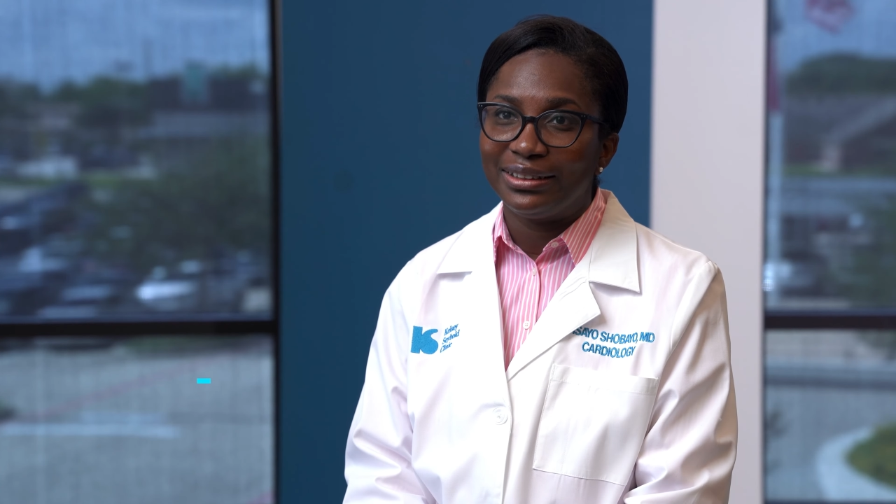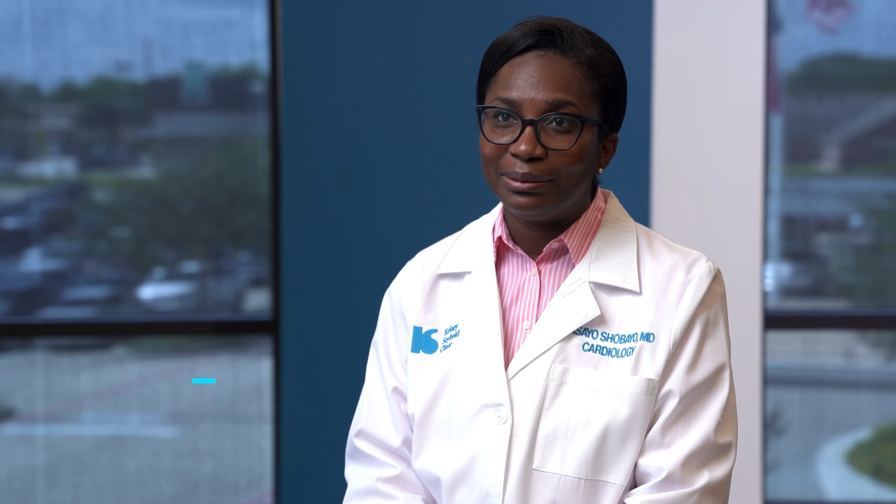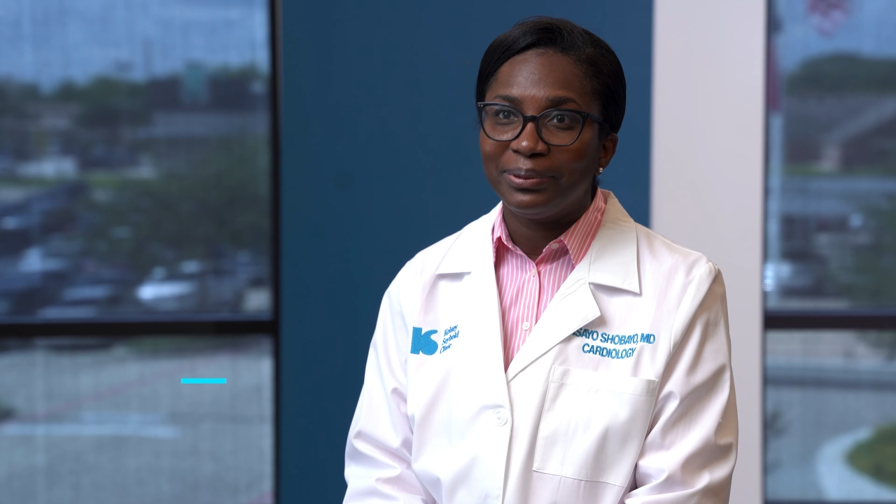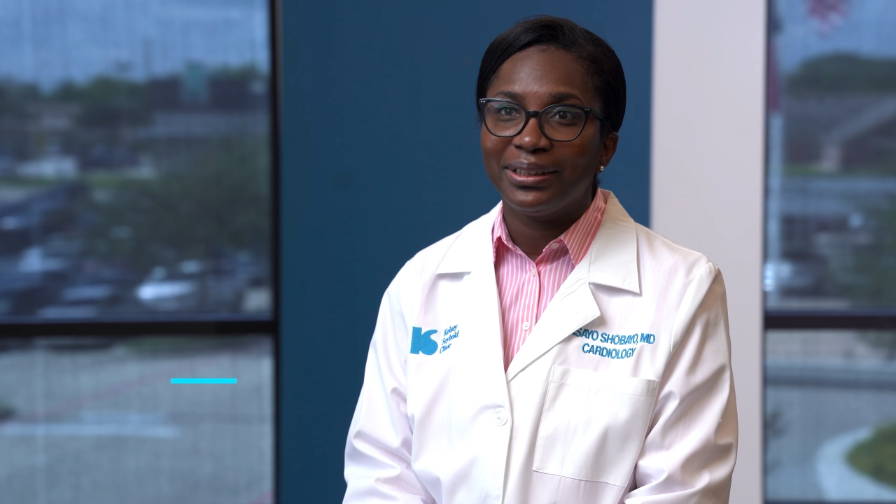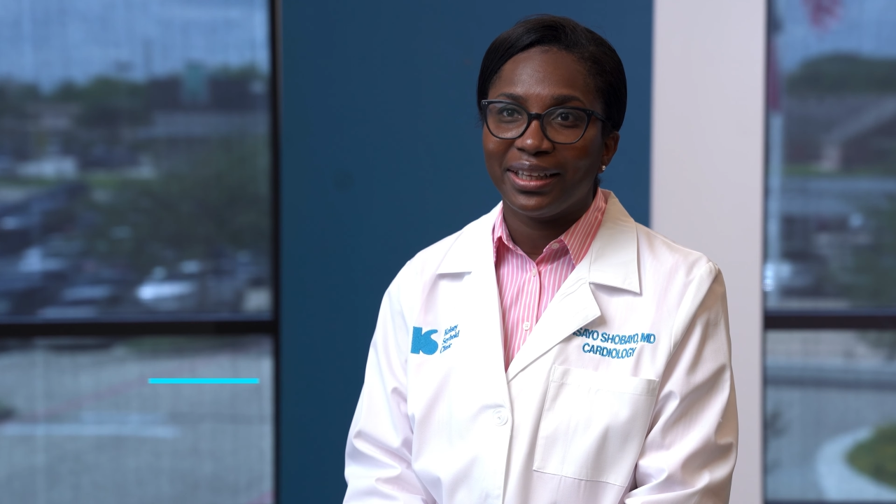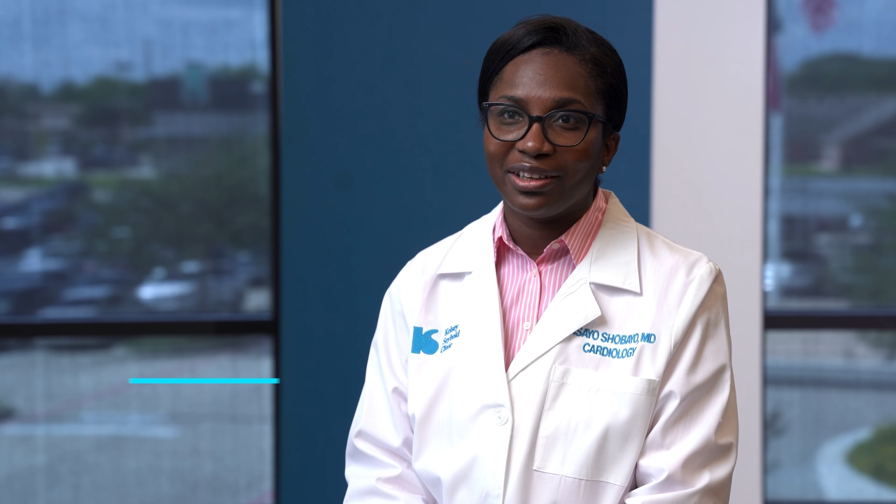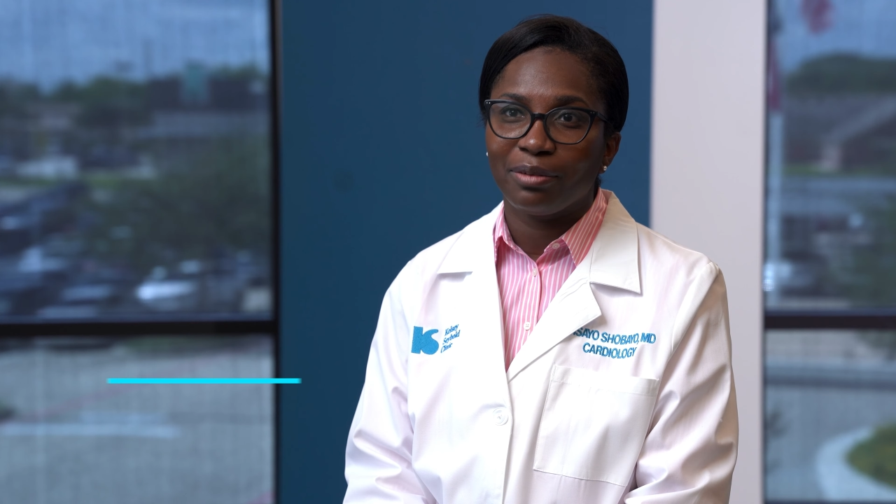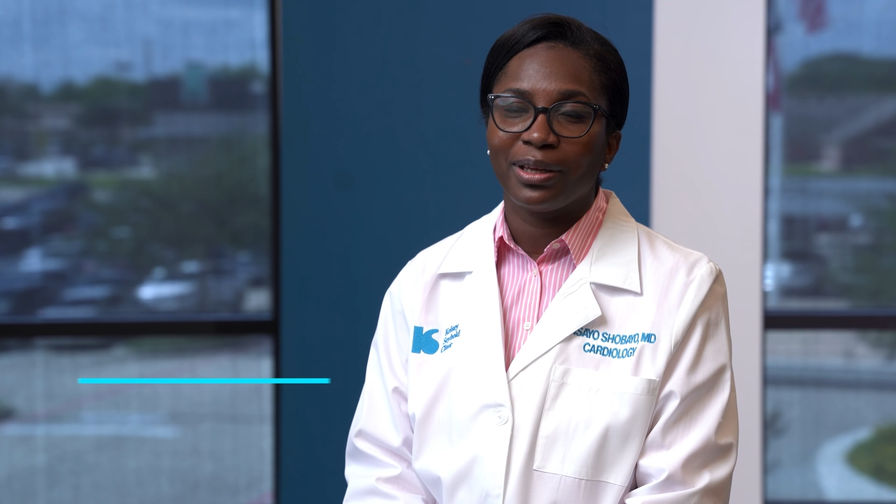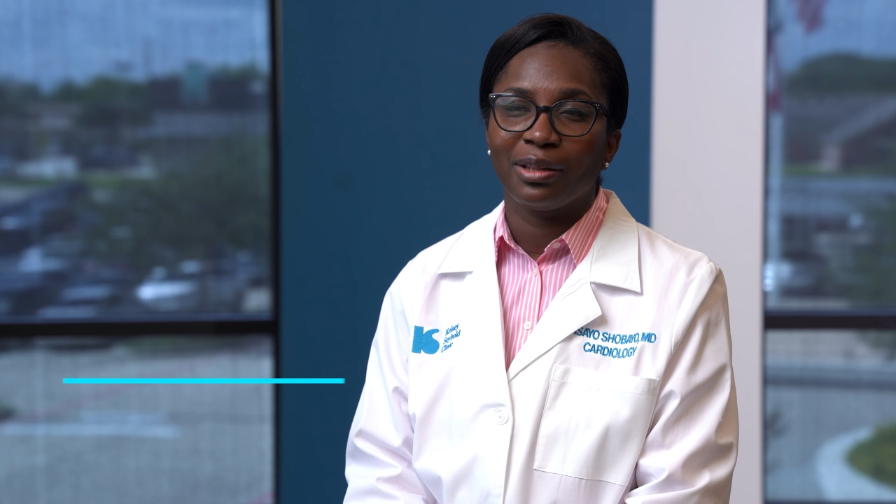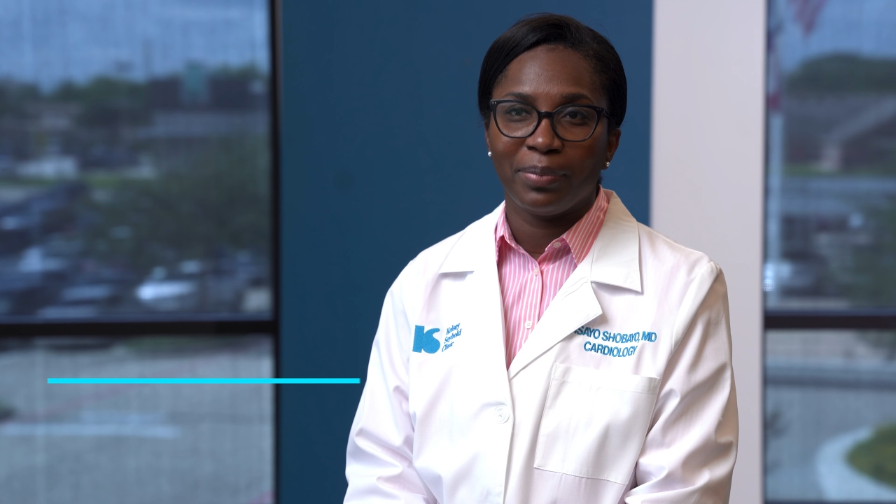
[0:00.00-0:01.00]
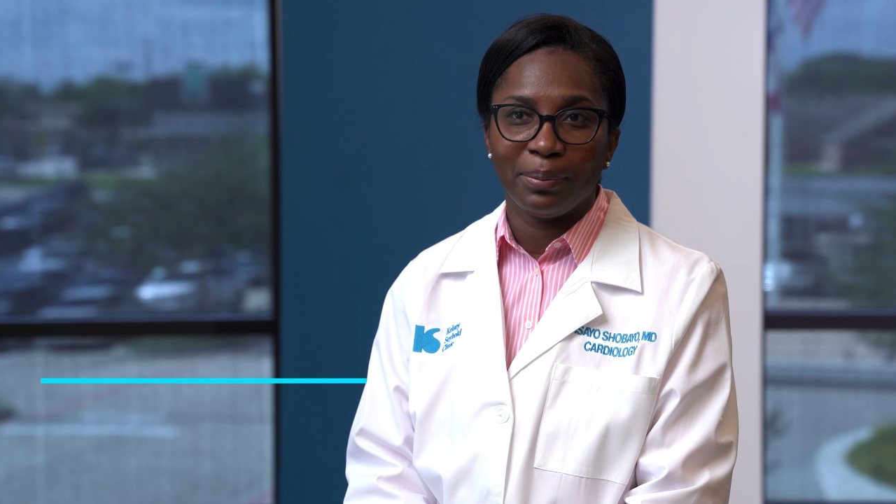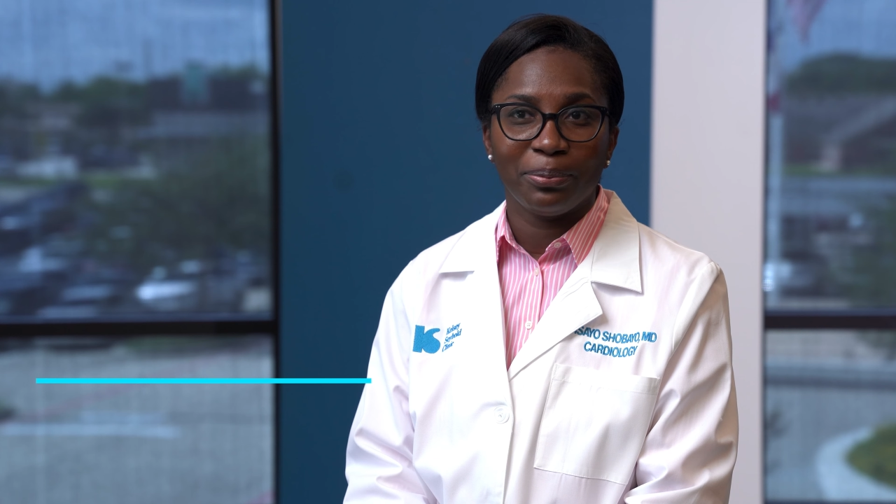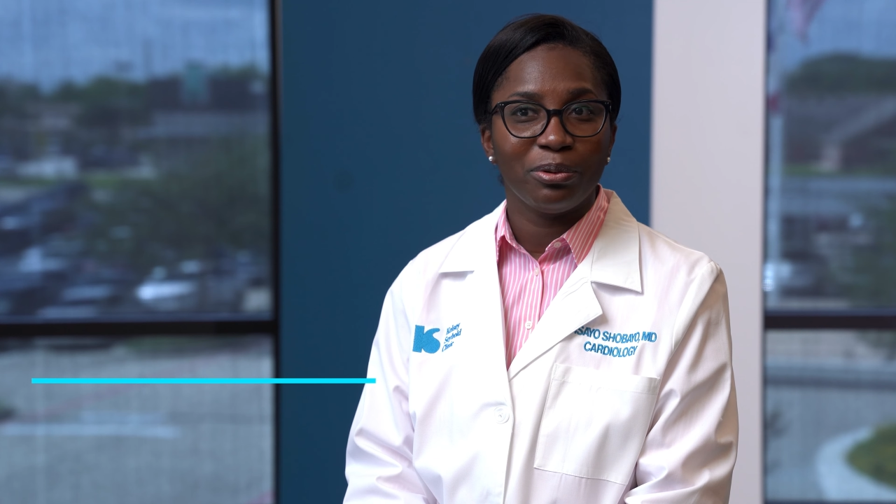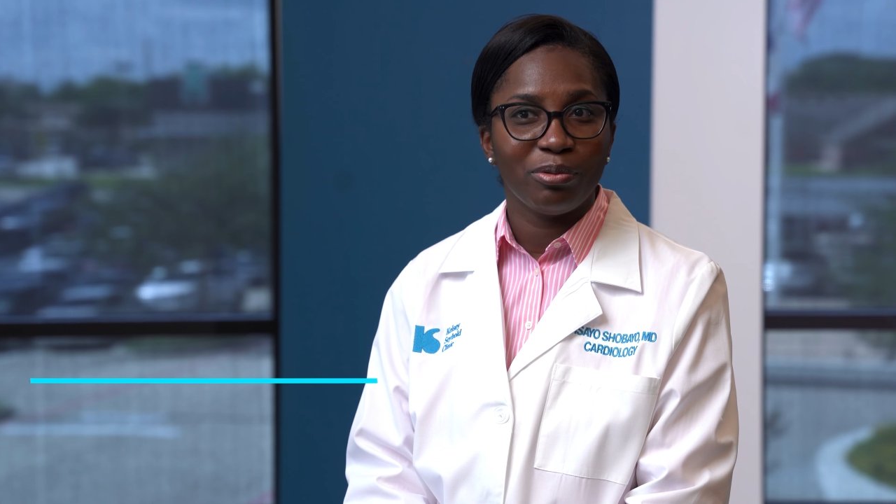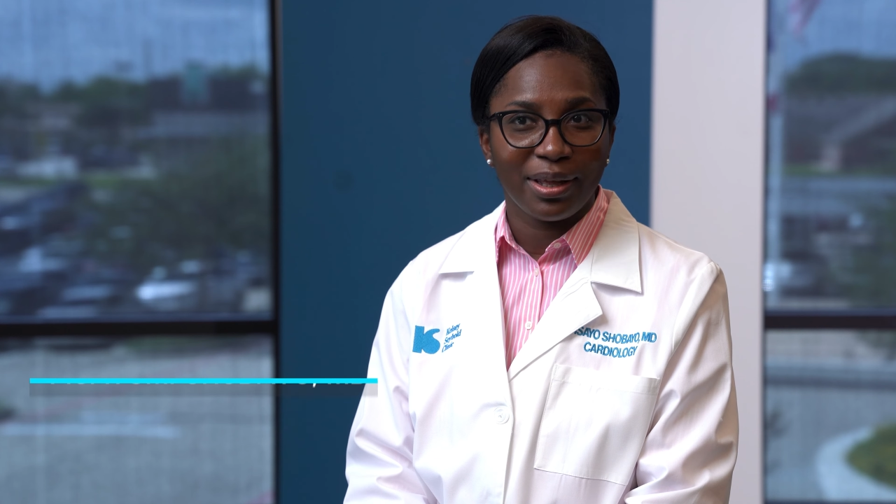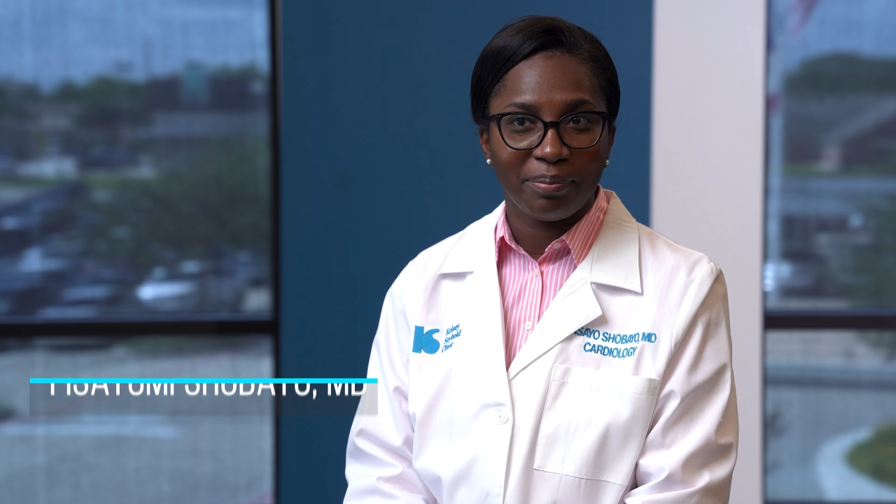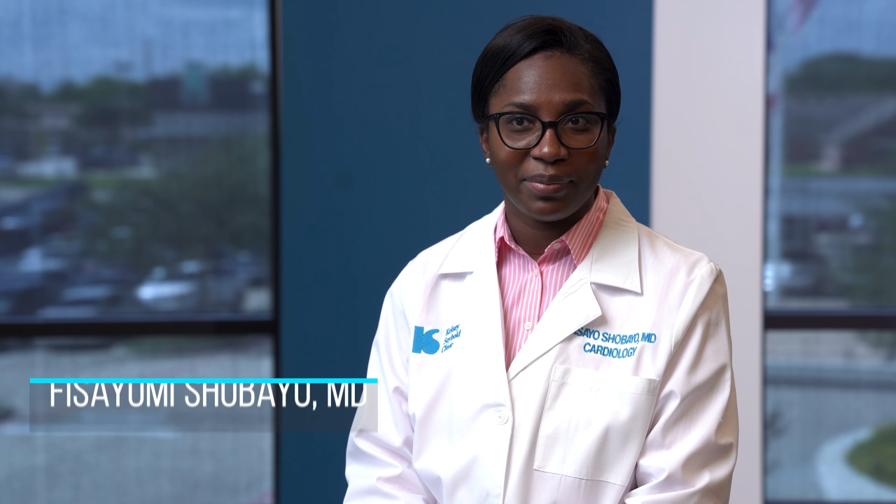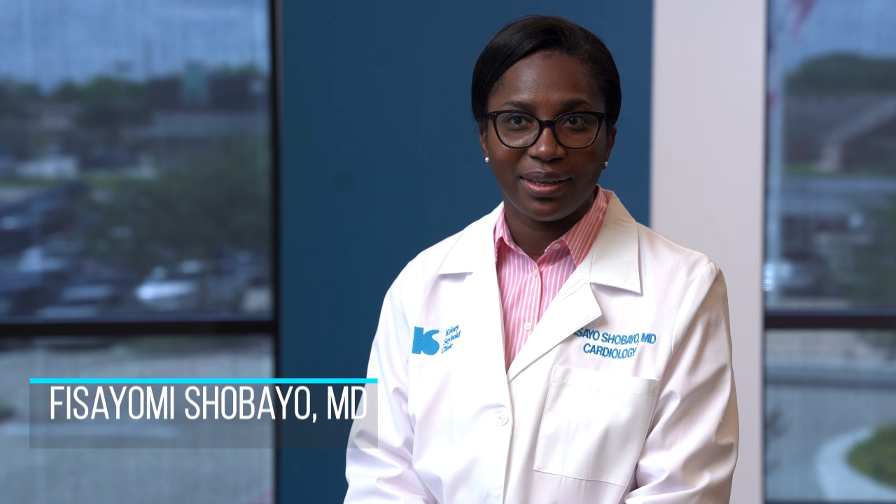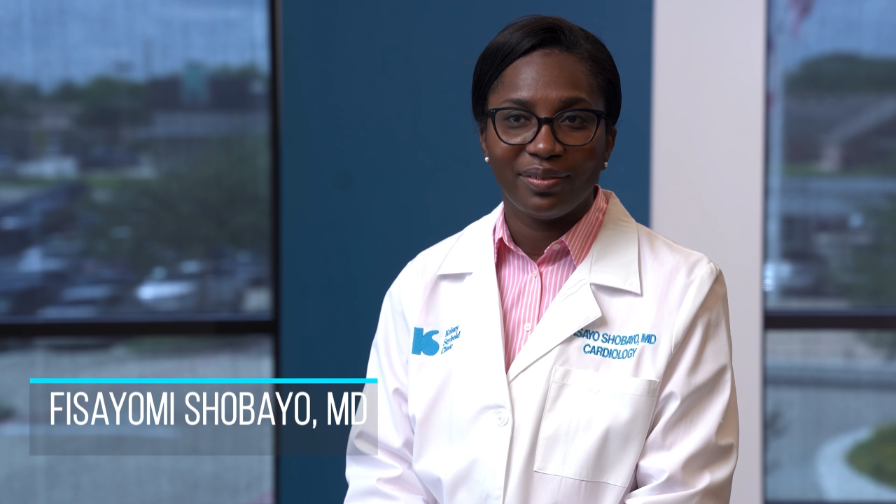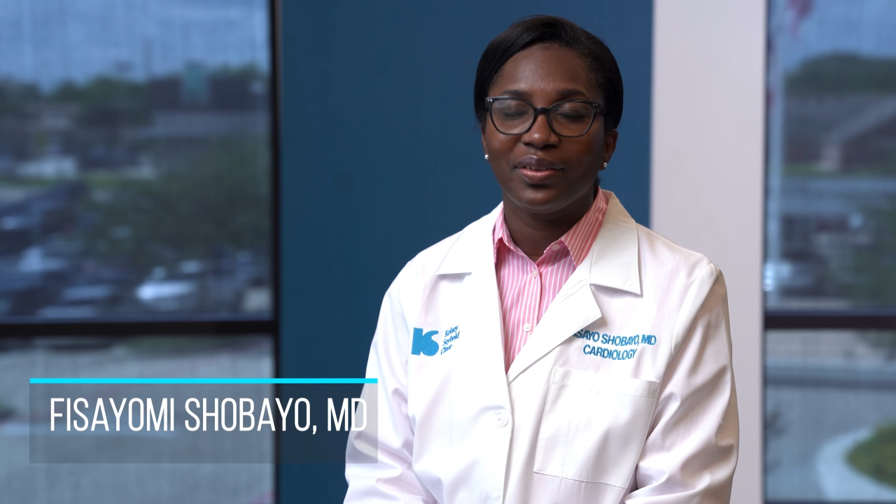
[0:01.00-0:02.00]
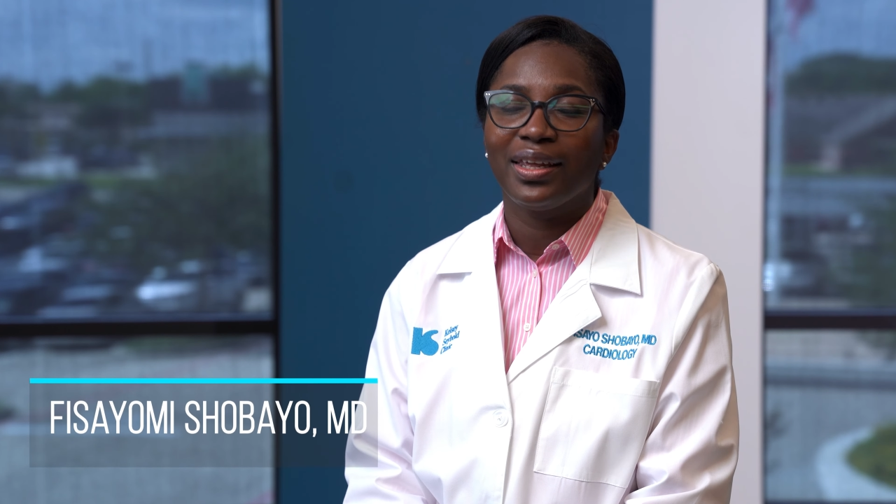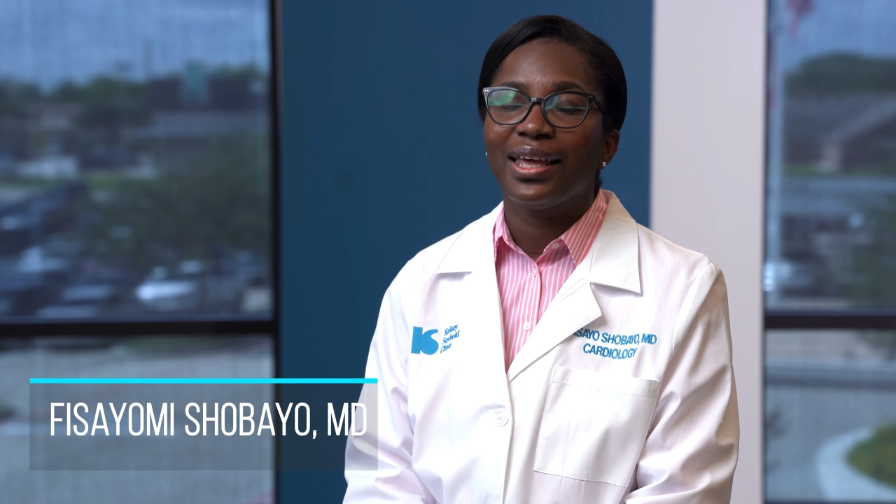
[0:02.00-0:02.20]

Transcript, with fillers: deeply cared about the people around me,